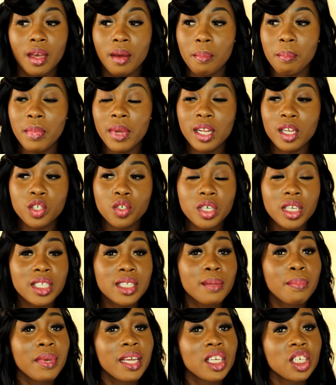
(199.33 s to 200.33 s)
Mildred
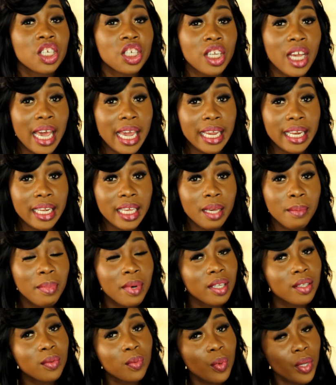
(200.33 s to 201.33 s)
is a bit shiny,
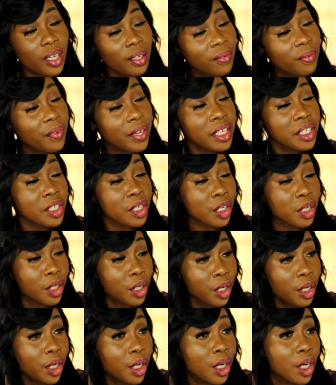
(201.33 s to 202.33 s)
but we could fix
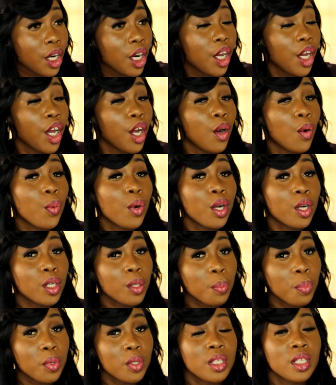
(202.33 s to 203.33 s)
her. We're going
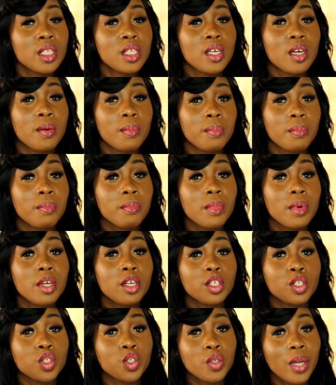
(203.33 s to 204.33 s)
to put some
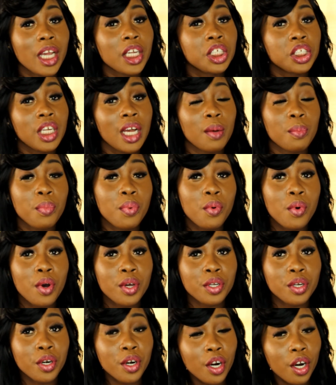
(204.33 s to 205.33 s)
dry shampoo
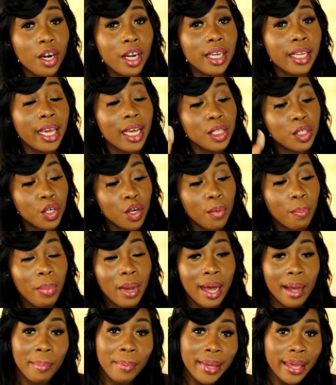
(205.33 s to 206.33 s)
on her and get her
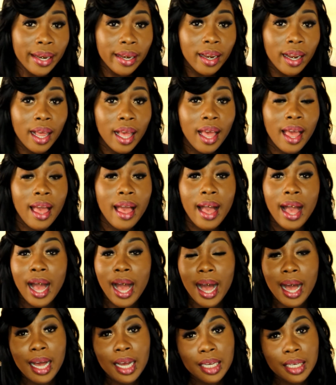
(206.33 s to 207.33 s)
popping.
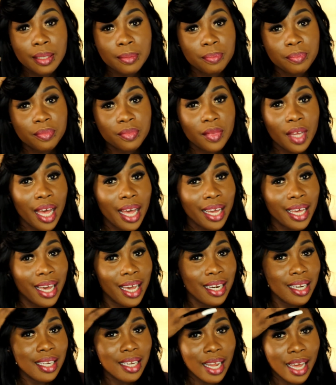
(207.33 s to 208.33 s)
I
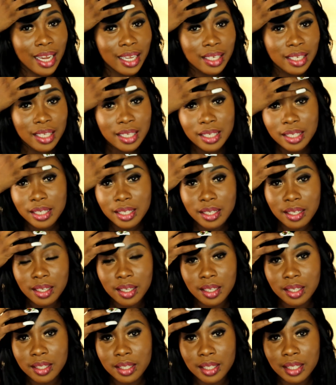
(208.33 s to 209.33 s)
kind of like the
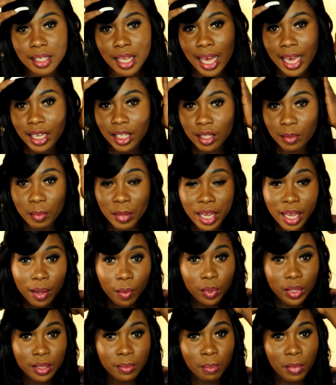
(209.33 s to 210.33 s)
side, but
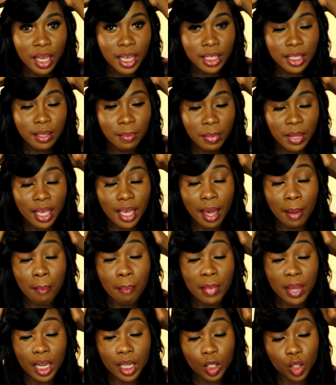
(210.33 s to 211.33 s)
it was made to be a
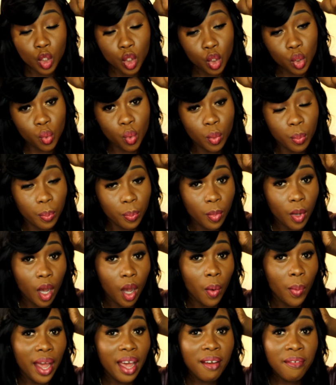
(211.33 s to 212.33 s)
middle swoop.
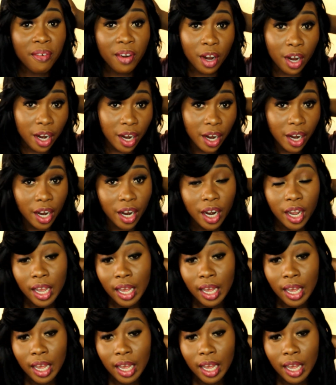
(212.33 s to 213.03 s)
However,